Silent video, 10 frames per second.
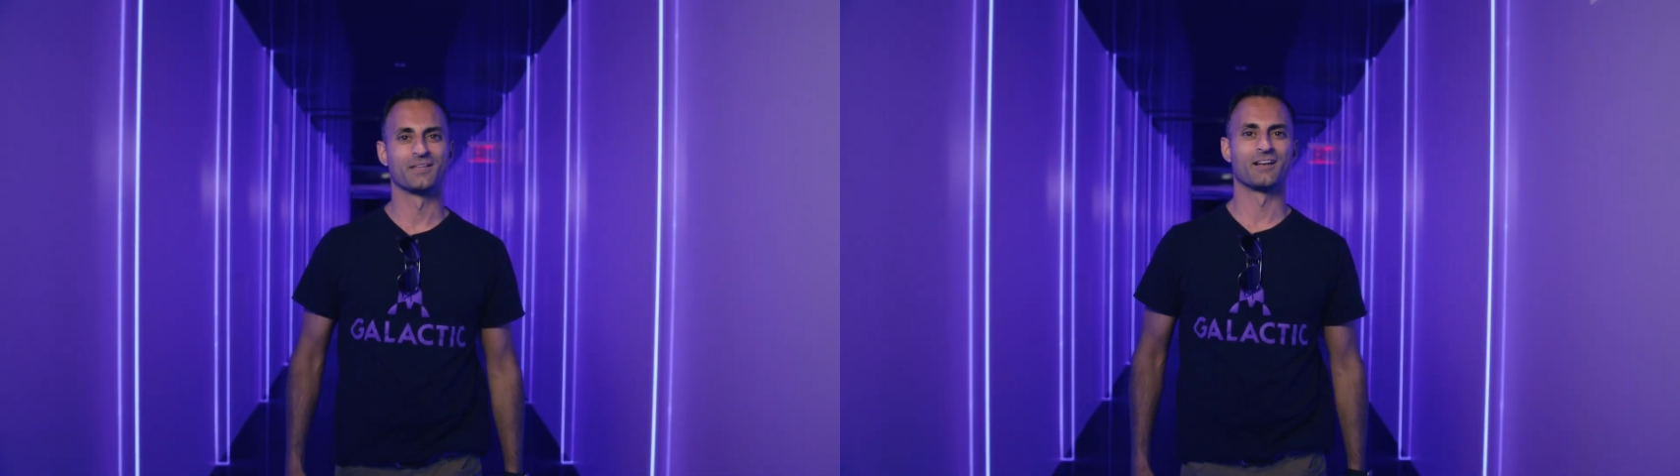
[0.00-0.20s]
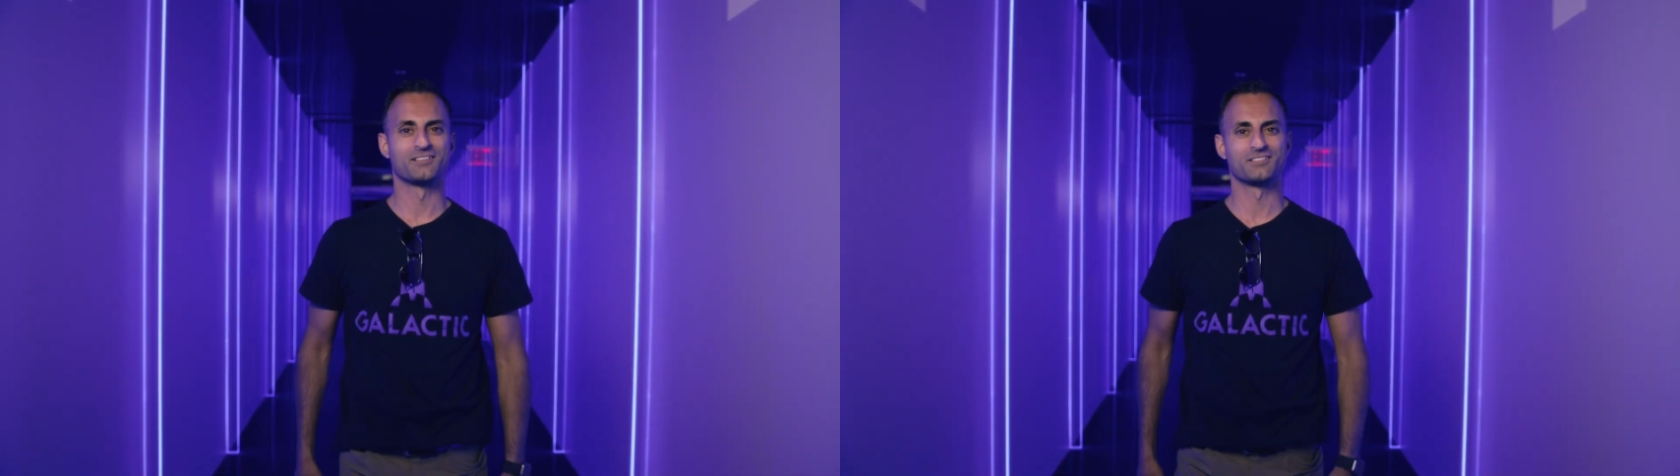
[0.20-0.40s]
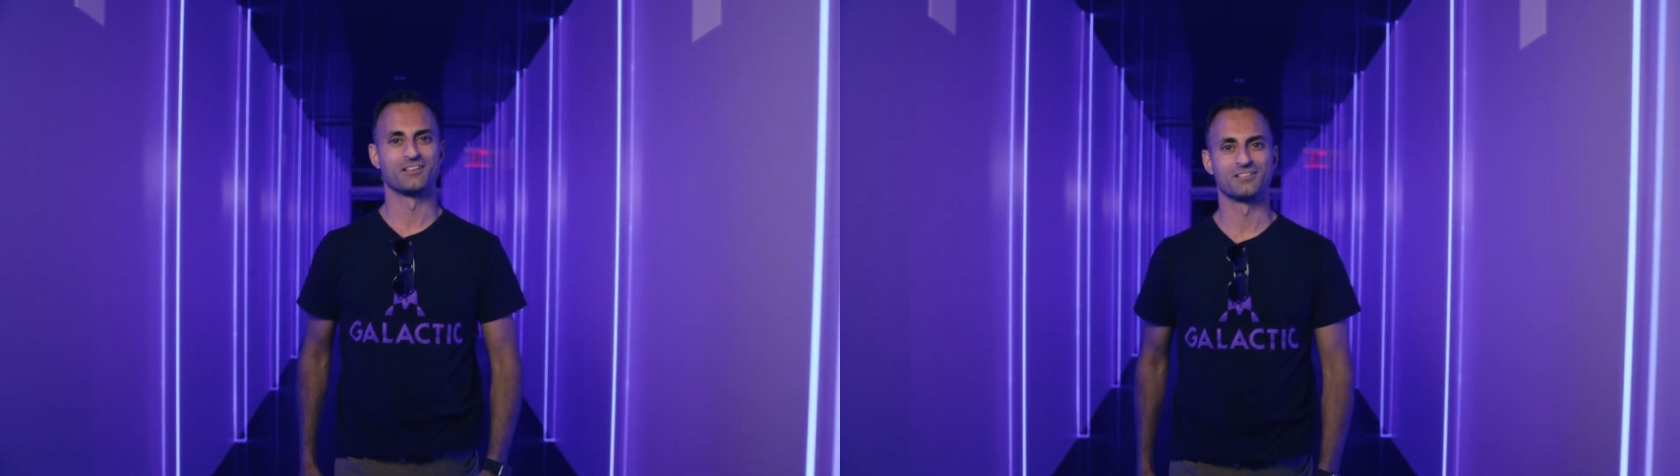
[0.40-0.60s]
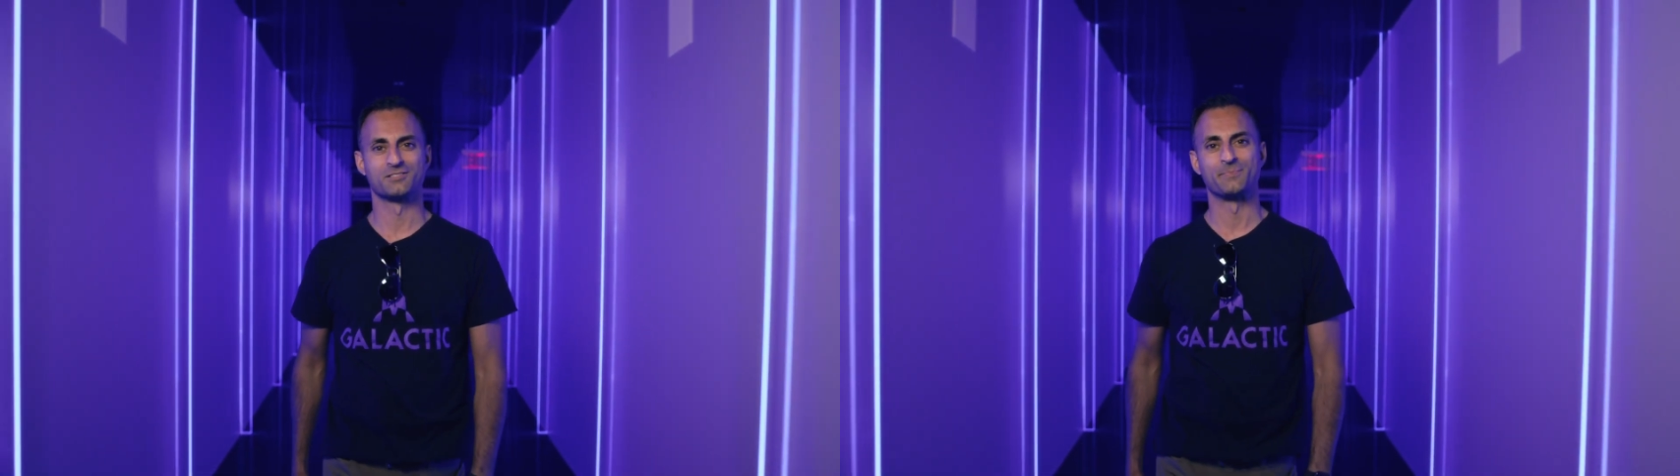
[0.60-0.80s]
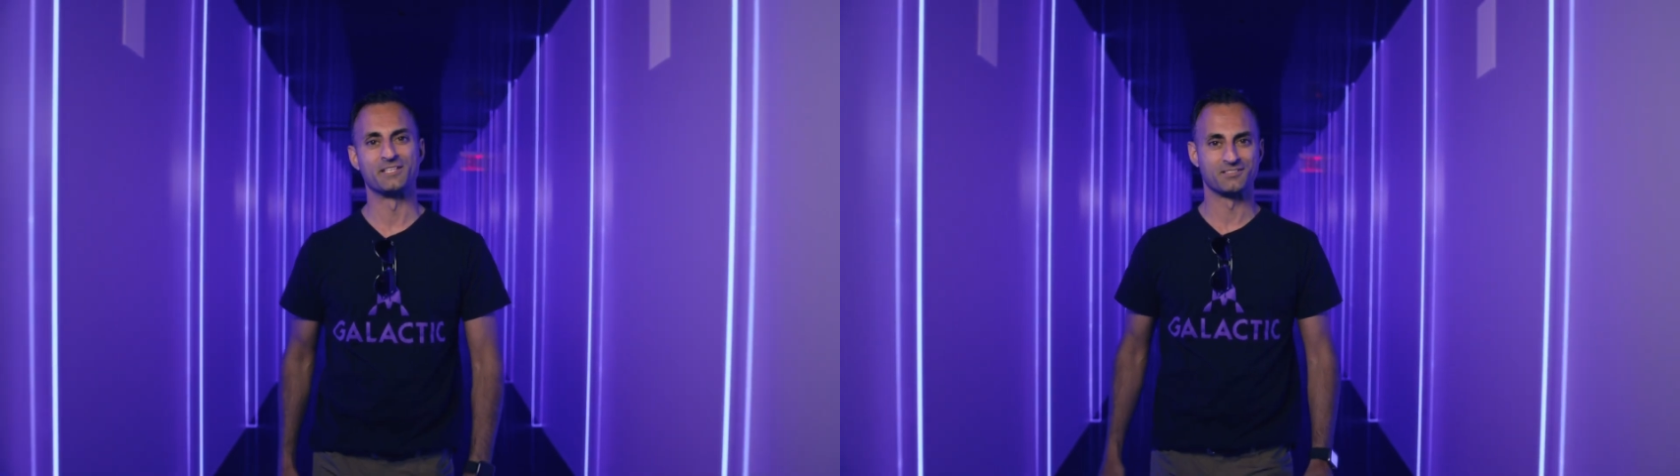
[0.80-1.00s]
that I saw a
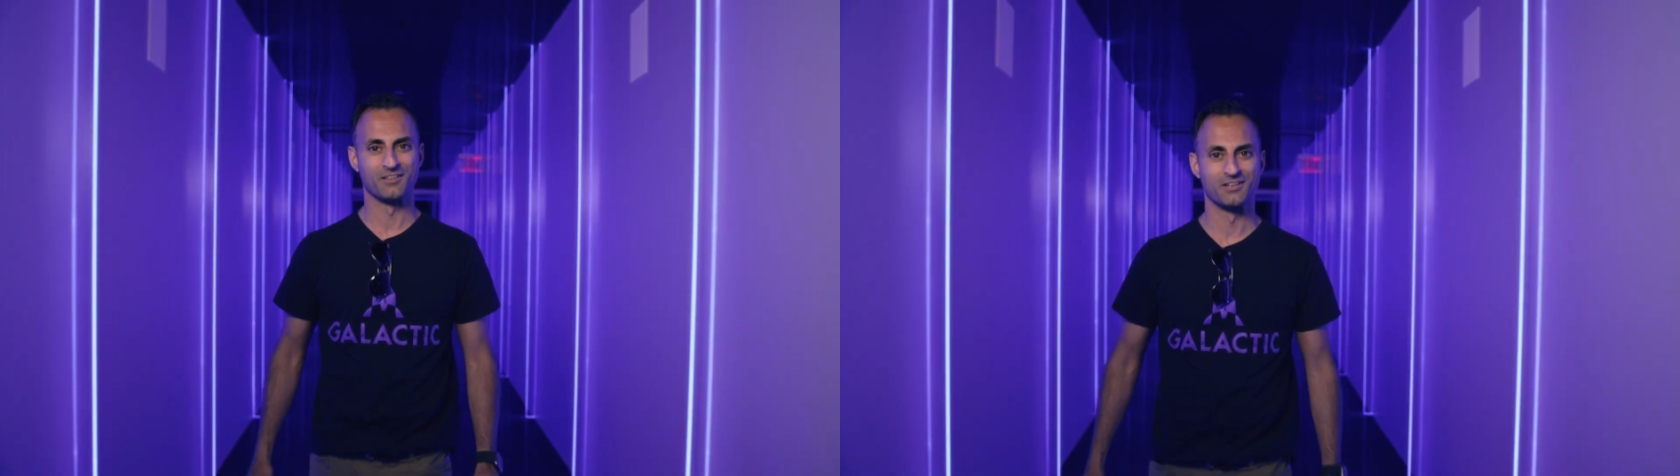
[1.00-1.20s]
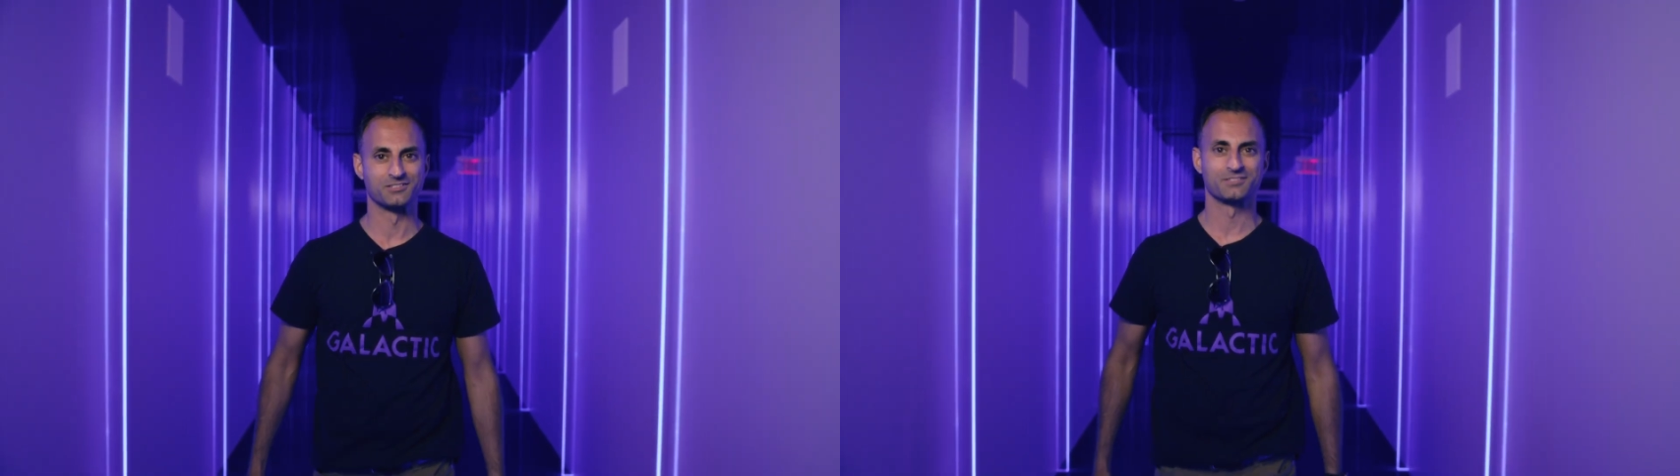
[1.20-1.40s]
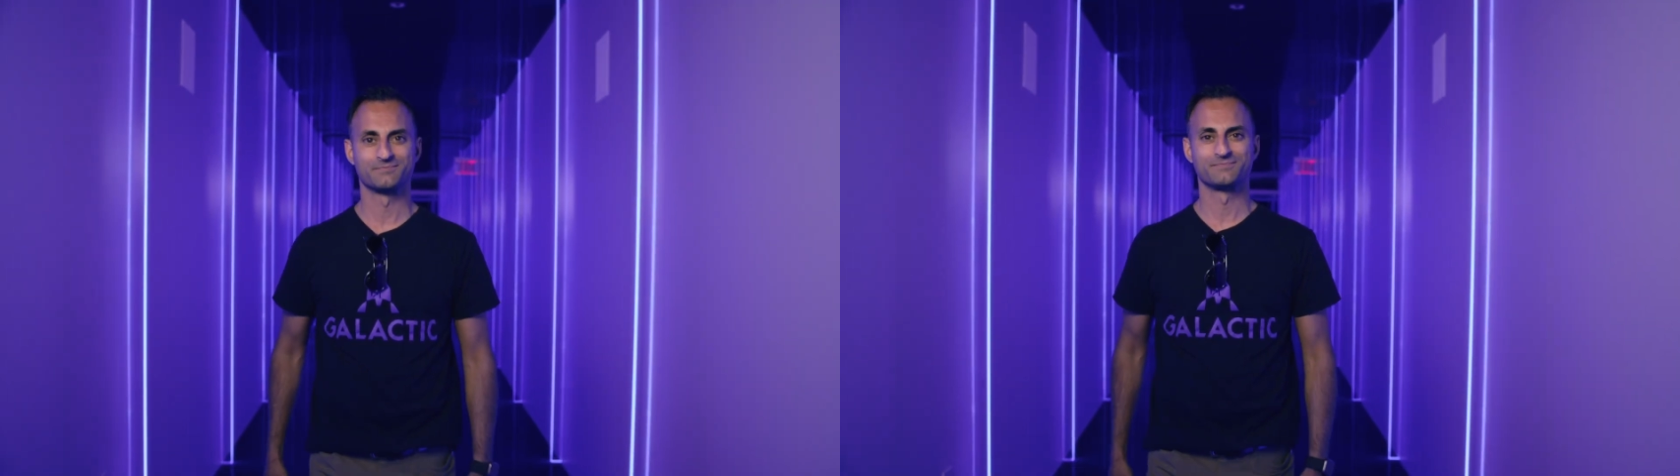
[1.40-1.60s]
space launch.